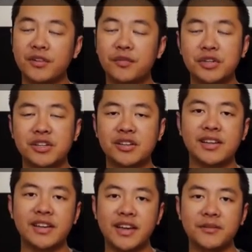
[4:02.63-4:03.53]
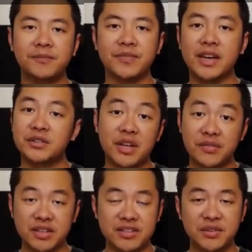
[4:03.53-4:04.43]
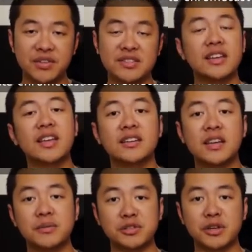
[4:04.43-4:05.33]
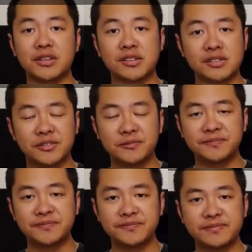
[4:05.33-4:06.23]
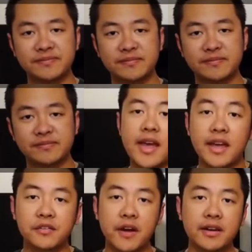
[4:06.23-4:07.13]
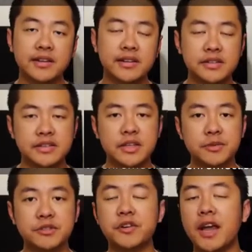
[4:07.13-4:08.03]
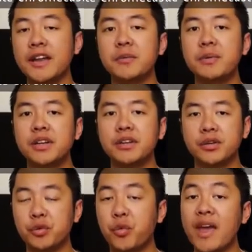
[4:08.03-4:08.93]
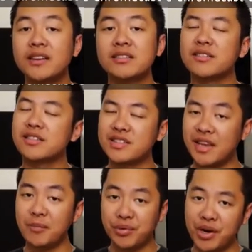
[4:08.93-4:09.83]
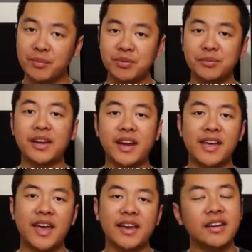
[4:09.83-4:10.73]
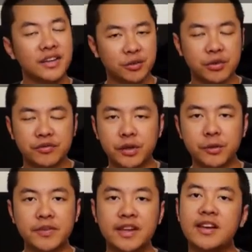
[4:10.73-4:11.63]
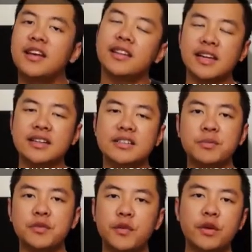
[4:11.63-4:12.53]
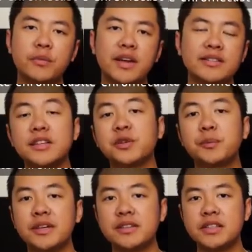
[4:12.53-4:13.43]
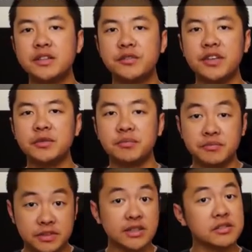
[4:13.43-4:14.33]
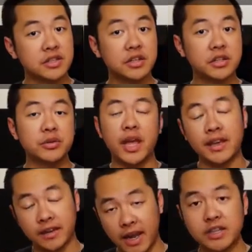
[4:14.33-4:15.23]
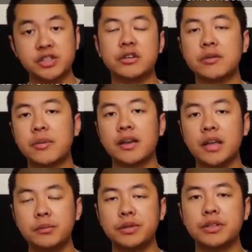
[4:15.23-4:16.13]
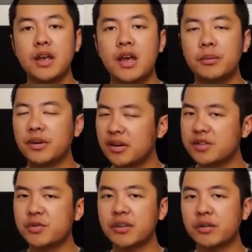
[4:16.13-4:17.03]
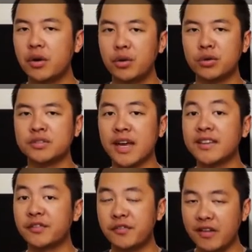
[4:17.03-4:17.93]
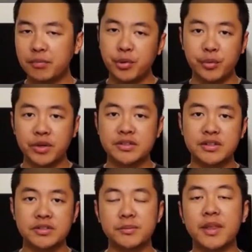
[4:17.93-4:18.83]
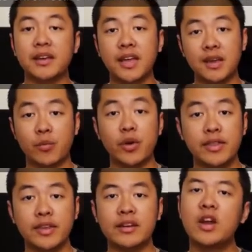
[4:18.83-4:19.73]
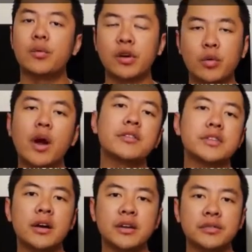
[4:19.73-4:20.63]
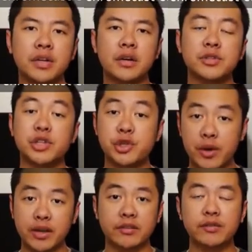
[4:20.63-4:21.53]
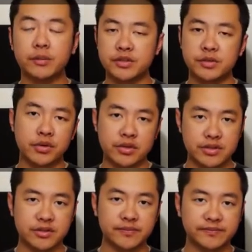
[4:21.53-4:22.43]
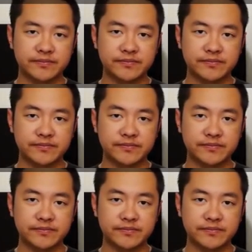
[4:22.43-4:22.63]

Unfortunately, again, I don't have any TVs that can demonstrate this. And finally, this tip is for anybody who ran into the same problem that I had in the review. Like I said before, my DLP TV does include an HDMI input, but it is rather old, and the 5.1 system that came with it requires audio to come straight from the source.